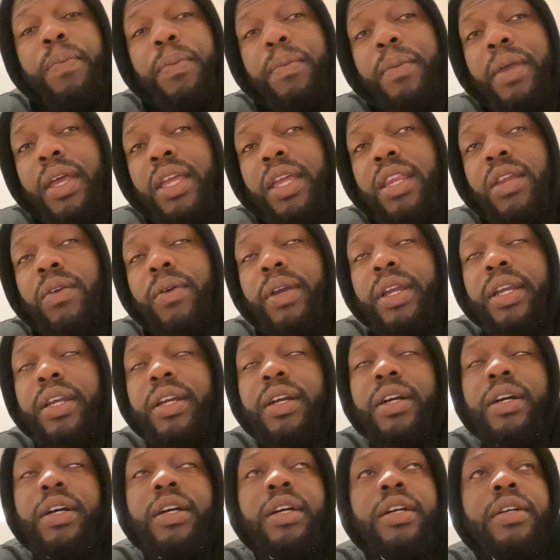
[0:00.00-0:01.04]
But anyway,
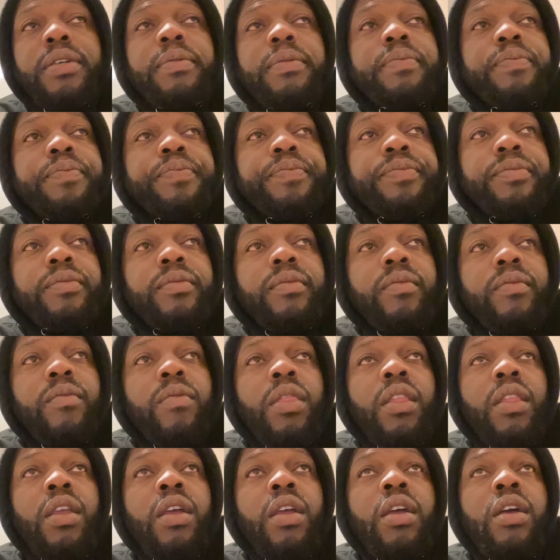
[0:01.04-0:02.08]
um,
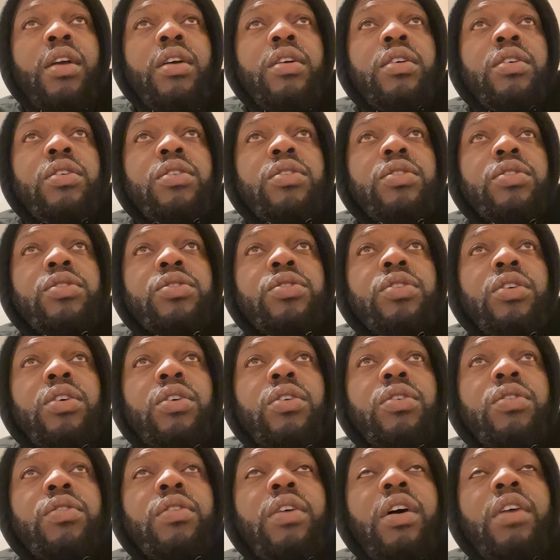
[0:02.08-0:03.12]

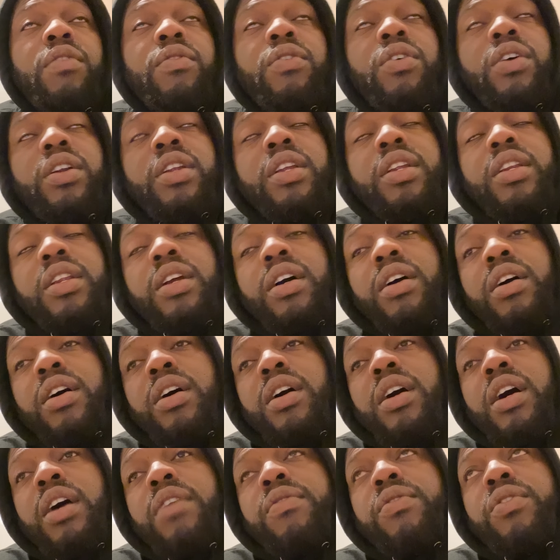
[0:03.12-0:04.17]
so I've gone in,
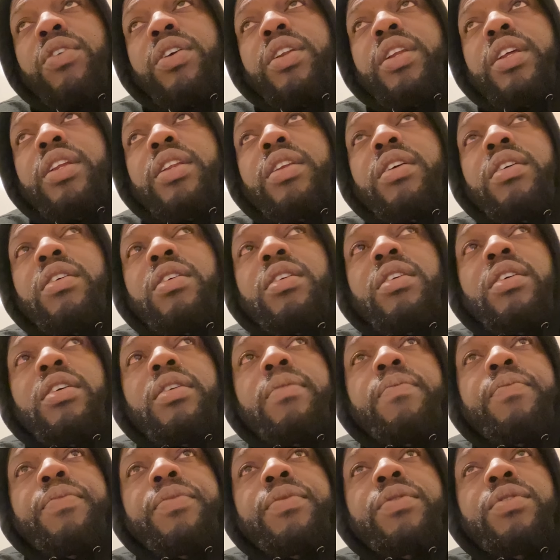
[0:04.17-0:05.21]
I've gone in,
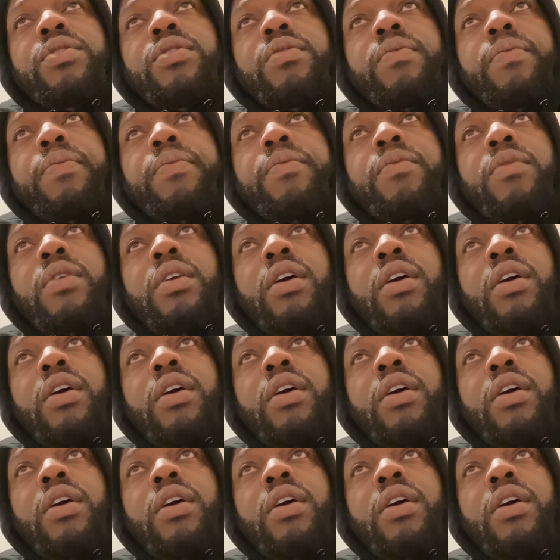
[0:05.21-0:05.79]
um,